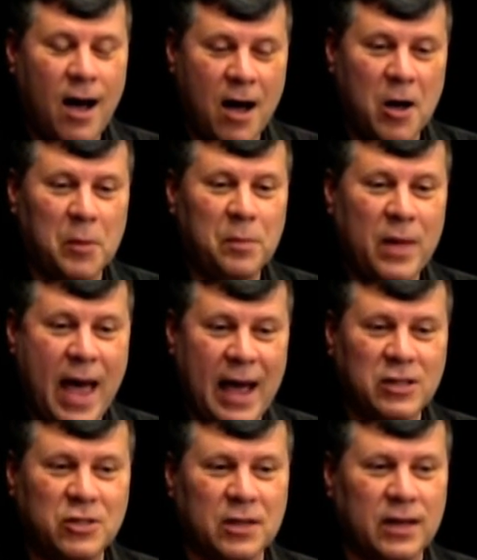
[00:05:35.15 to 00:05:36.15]
Um,
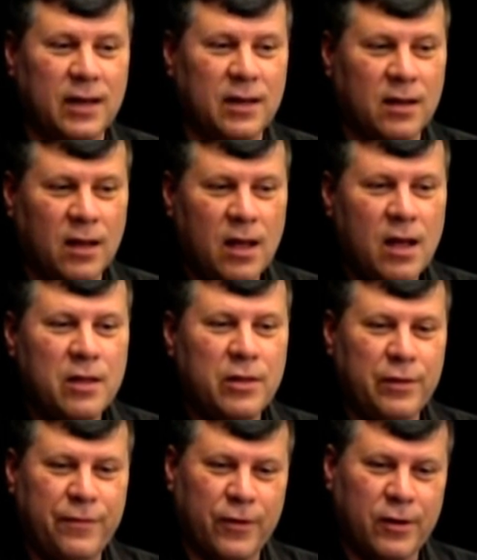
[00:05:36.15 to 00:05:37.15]
actually,
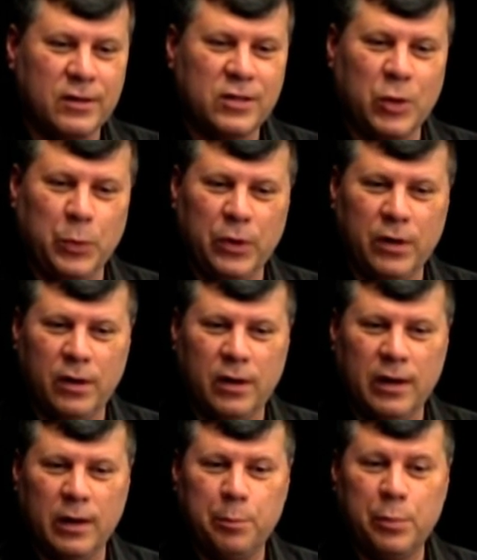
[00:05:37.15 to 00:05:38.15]
the first
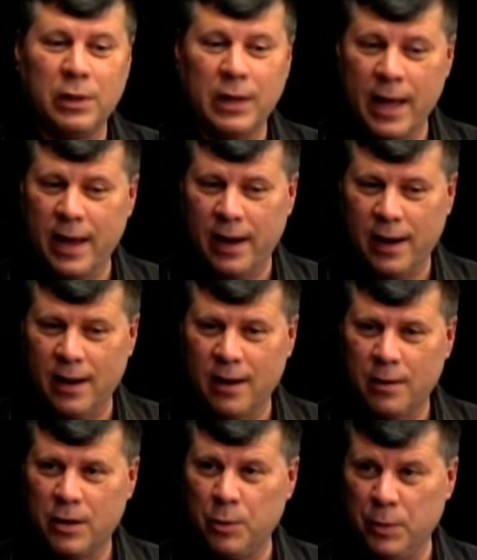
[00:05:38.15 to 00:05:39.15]
community
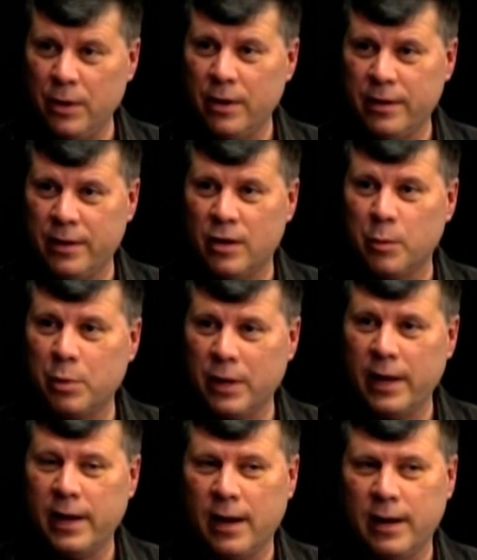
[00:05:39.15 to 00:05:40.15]
play, community theater
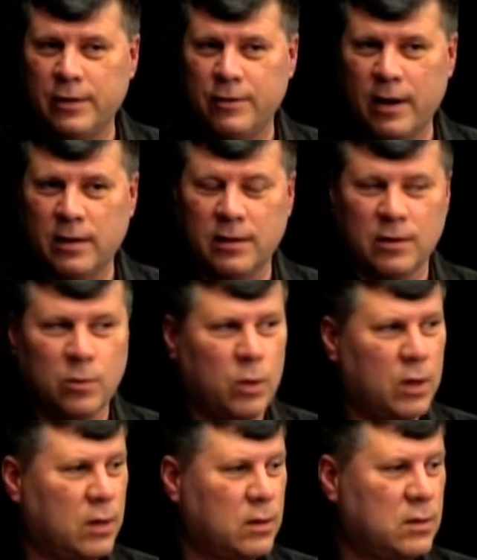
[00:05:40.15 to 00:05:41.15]
play I directed
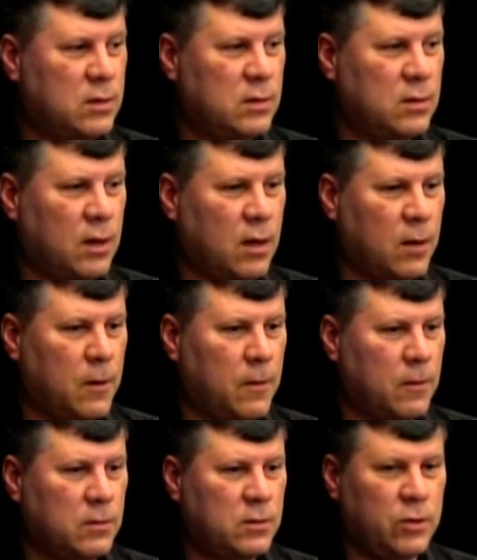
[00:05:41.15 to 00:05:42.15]
was
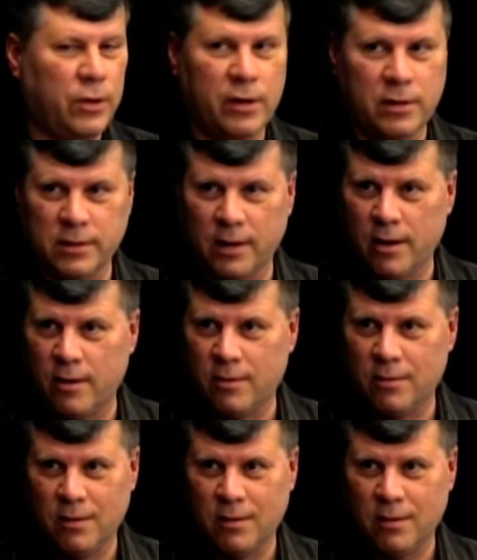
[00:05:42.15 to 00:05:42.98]
uh, two years ago